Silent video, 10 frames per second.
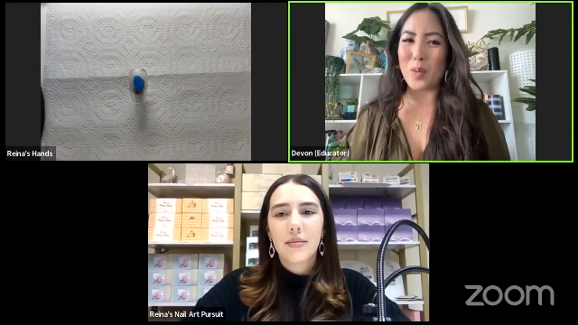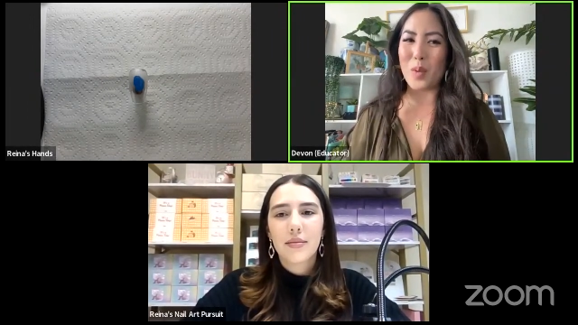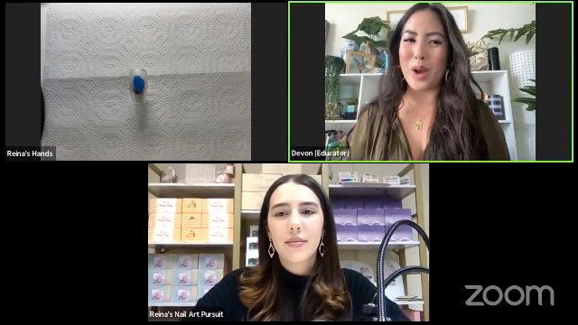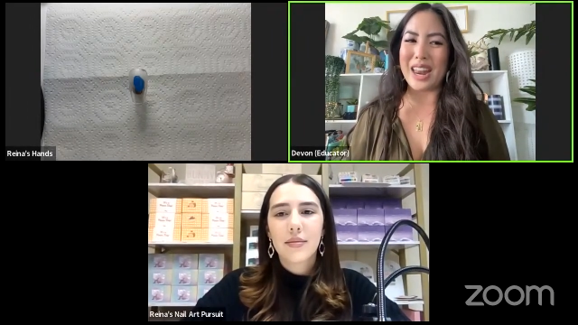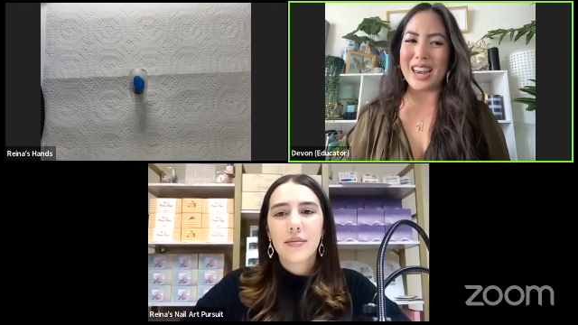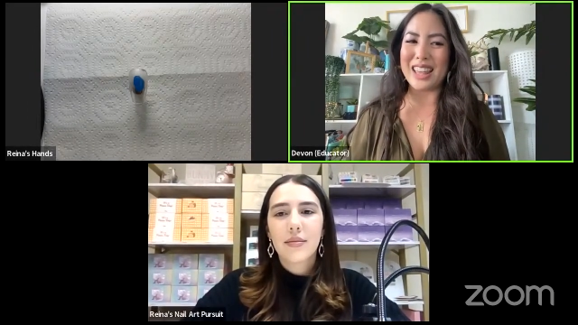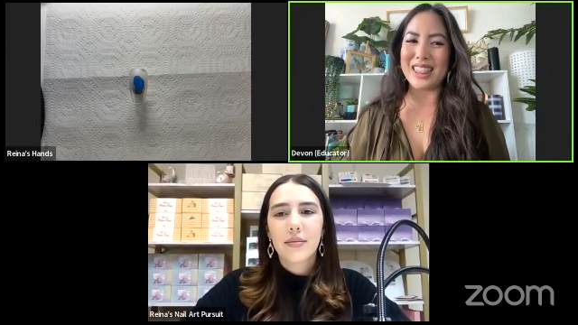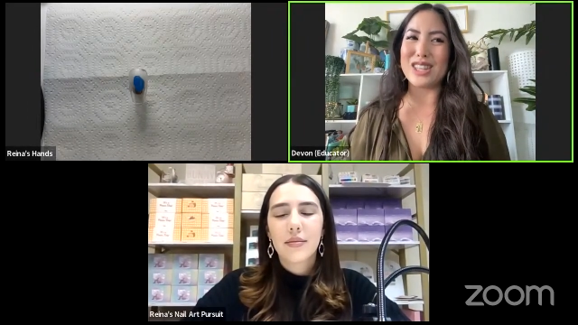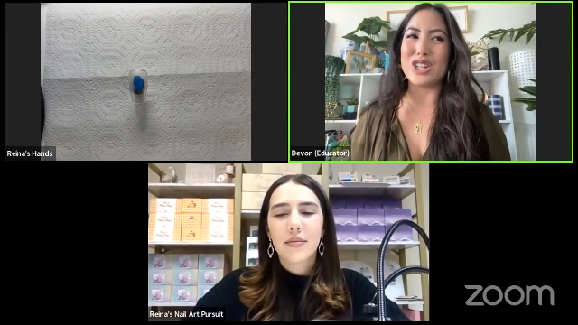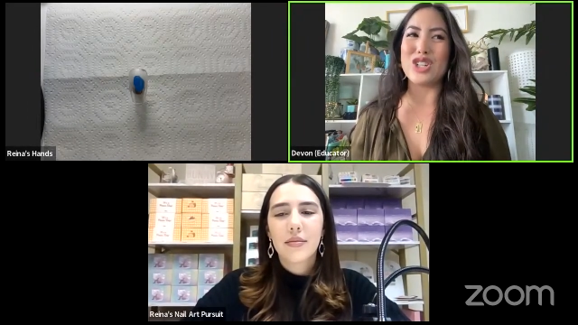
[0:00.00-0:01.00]
Speaker 1: when
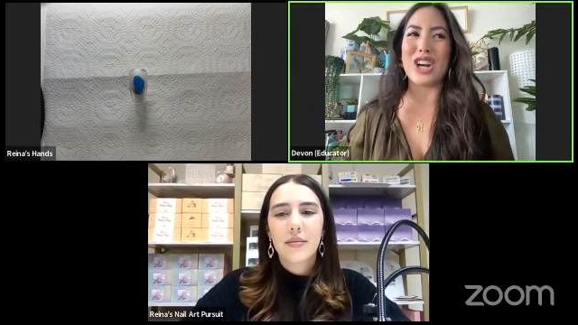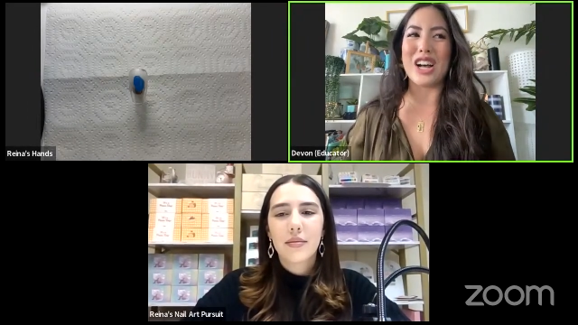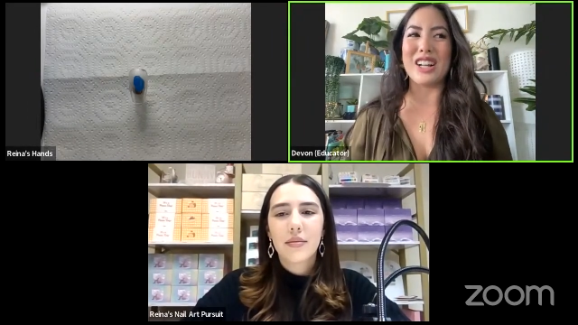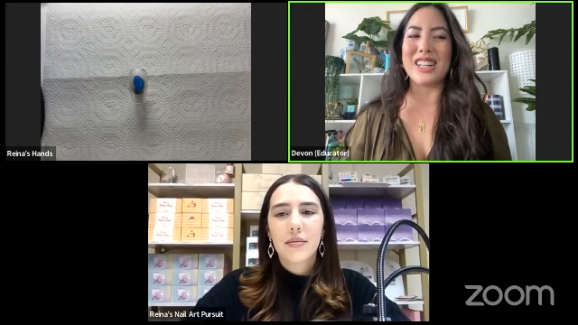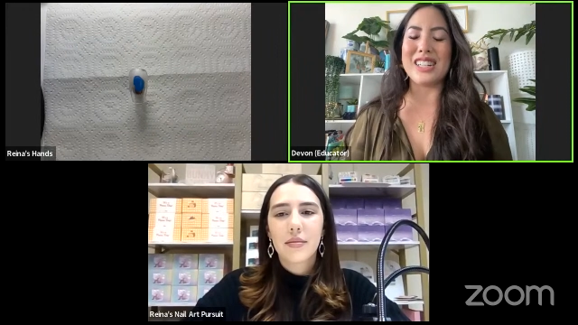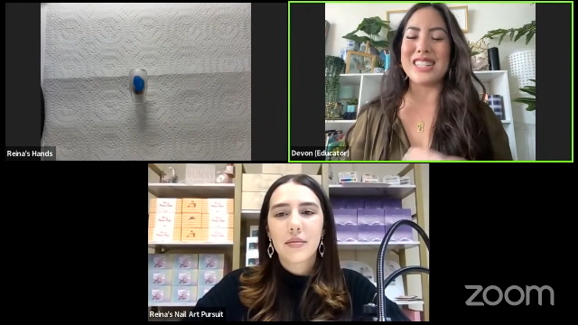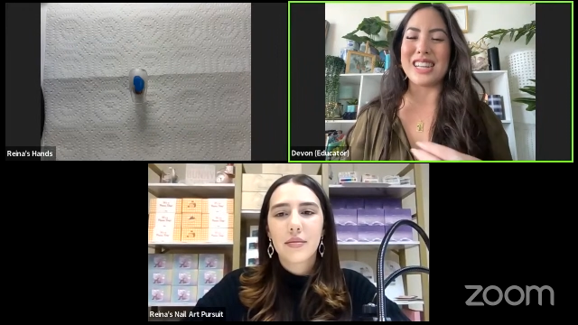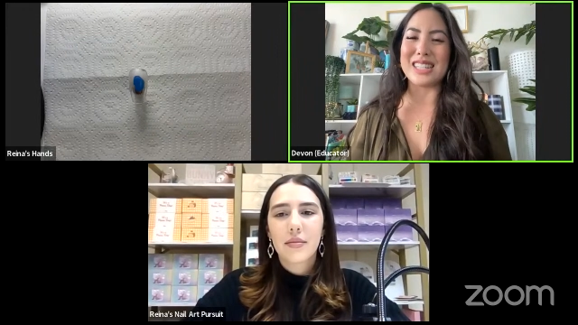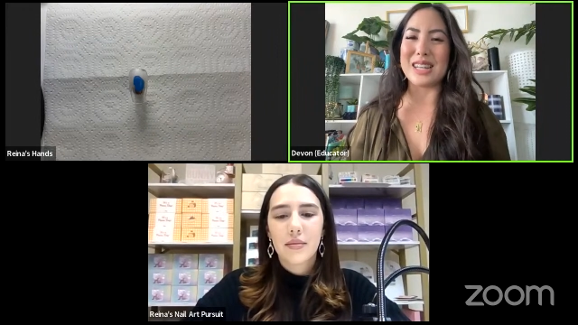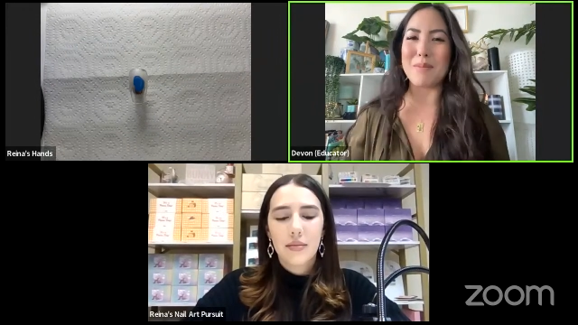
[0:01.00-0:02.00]
the gel
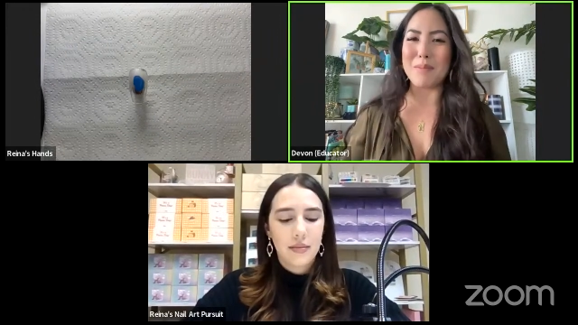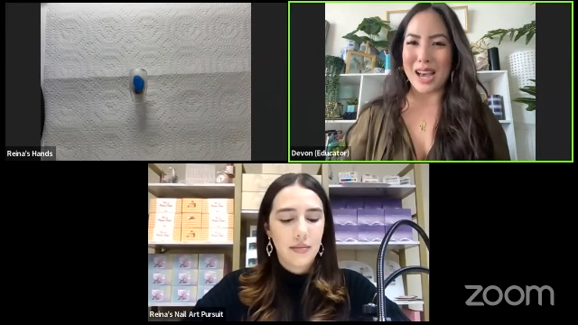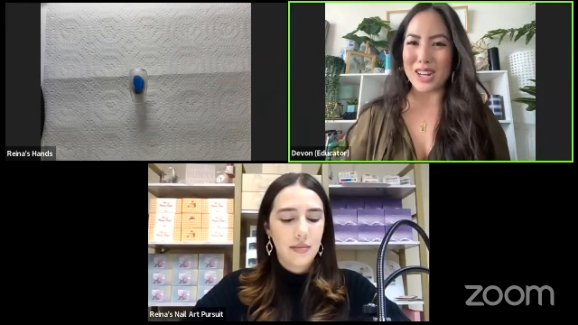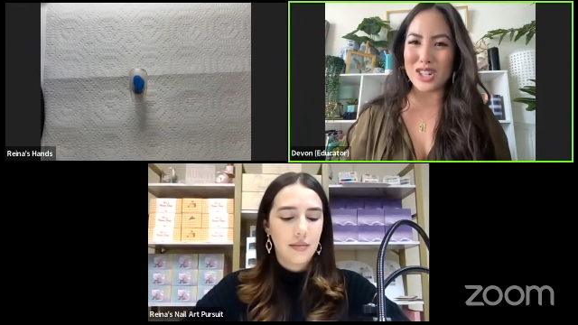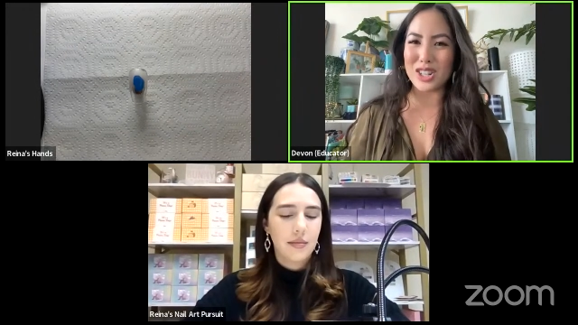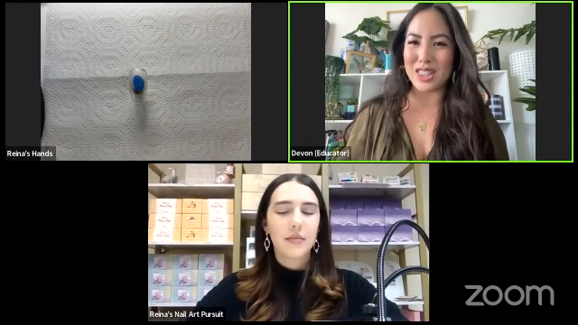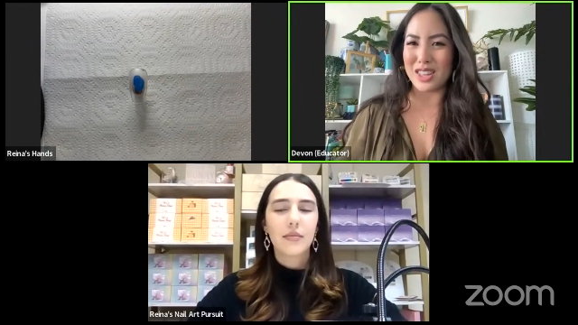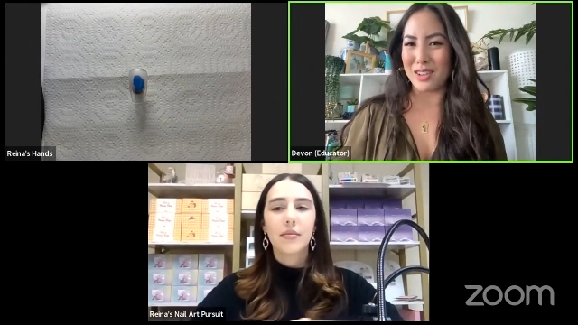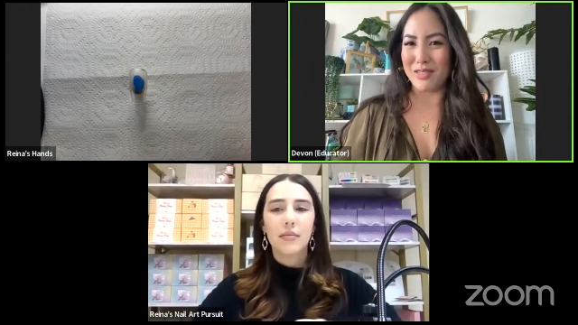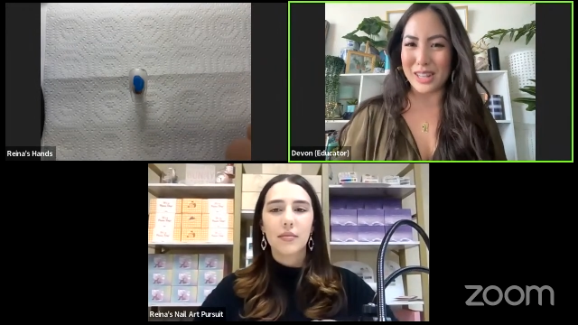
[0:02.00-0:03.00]
doesn't match
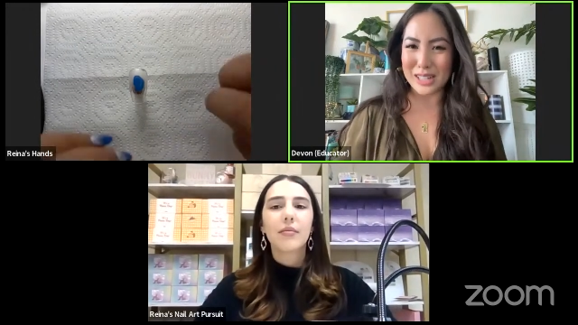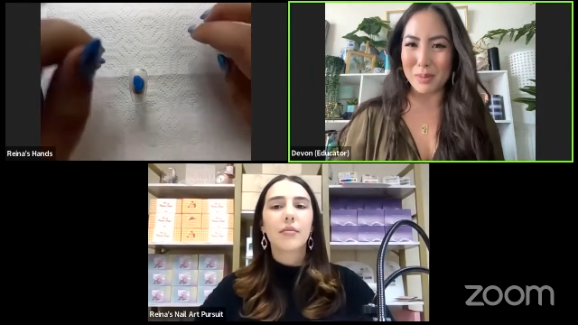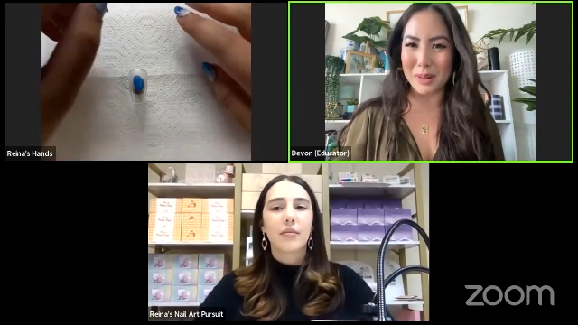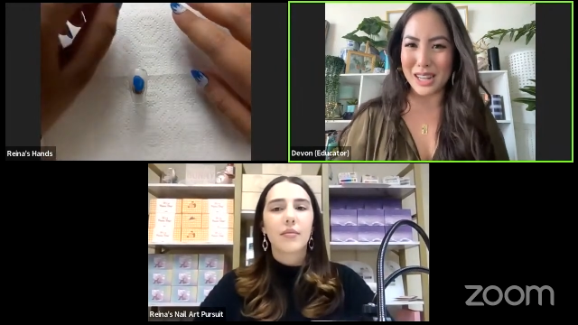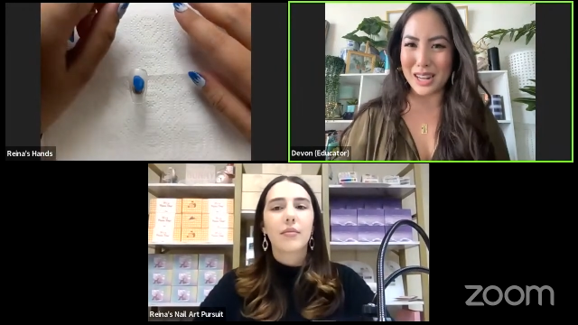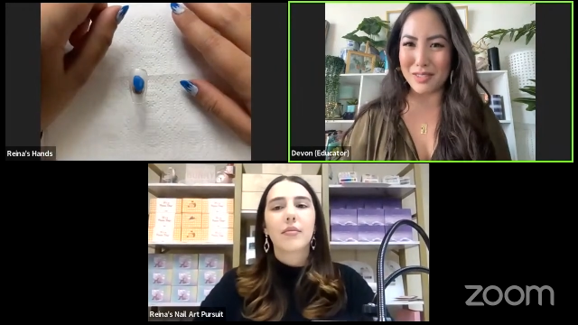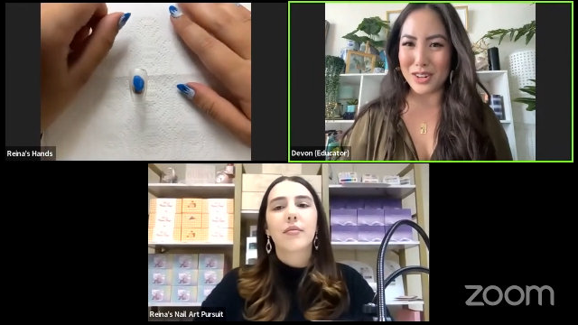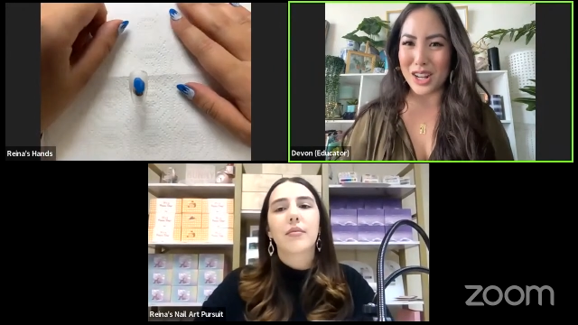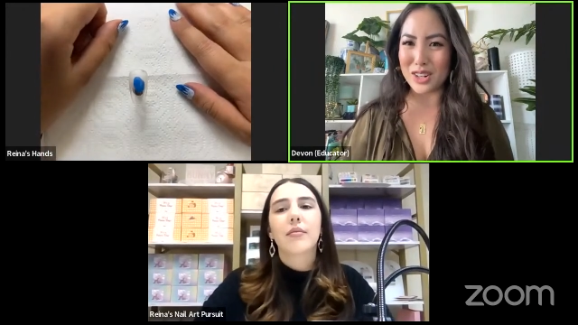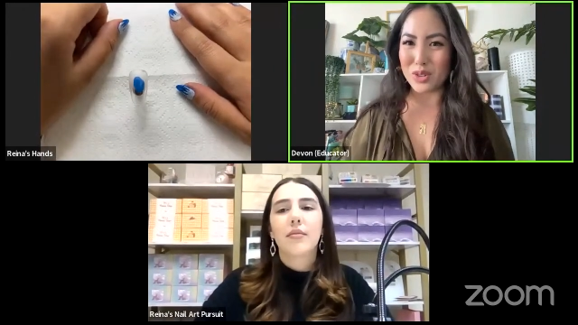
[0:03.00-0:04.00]
the flexibility of
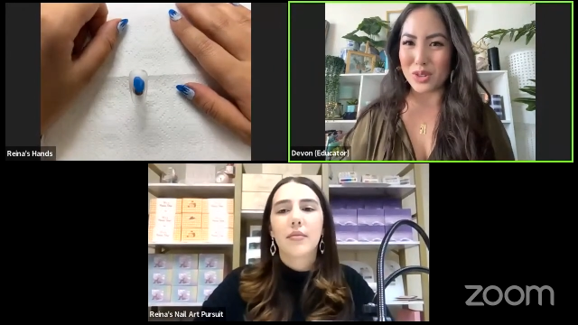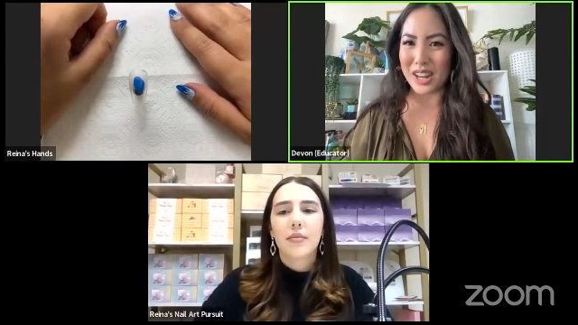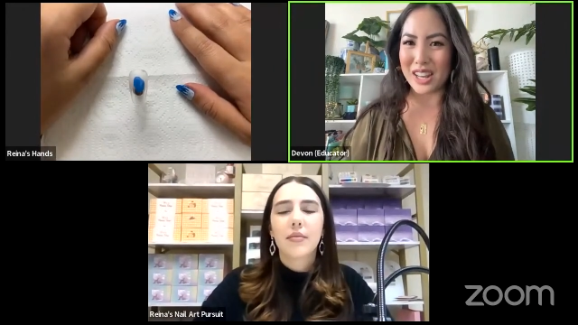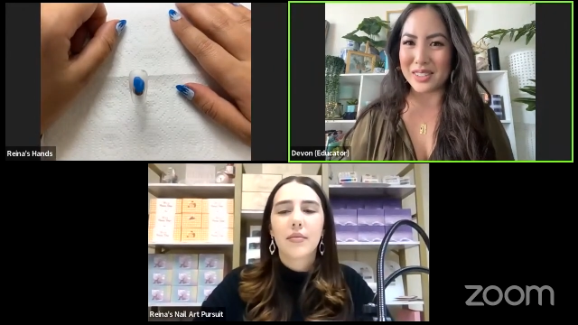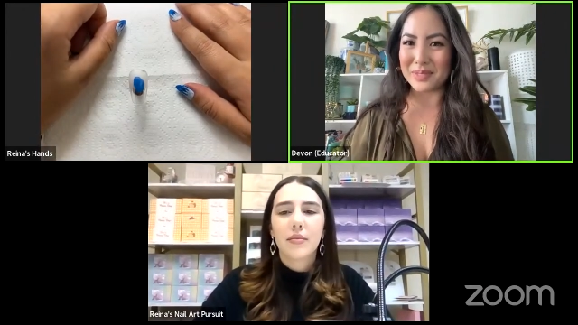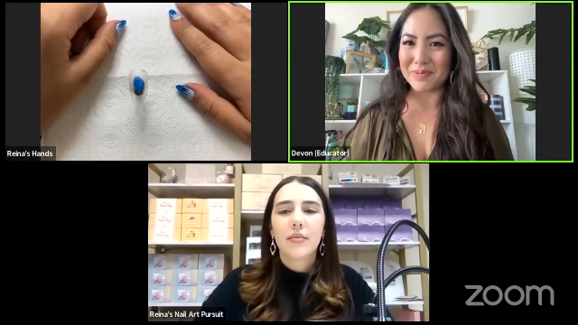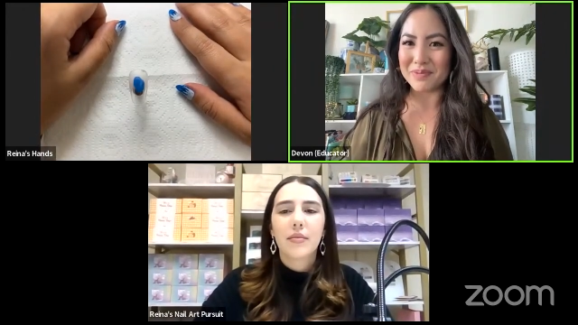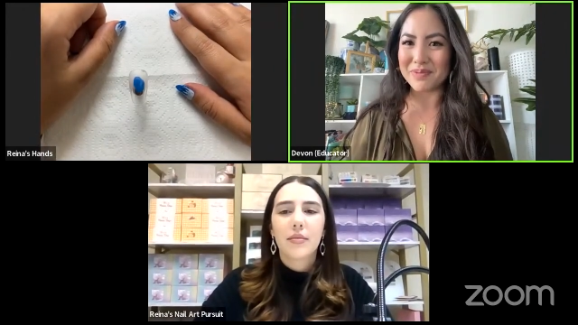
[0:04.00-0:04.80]
your natural nail.